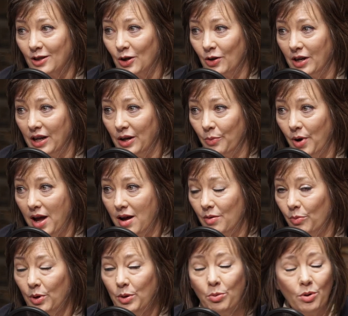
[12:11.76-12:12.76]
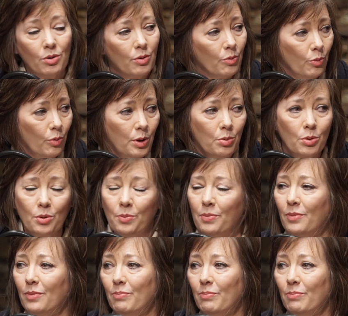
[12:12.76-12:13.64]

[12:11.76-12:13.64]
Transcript: Learning well. We were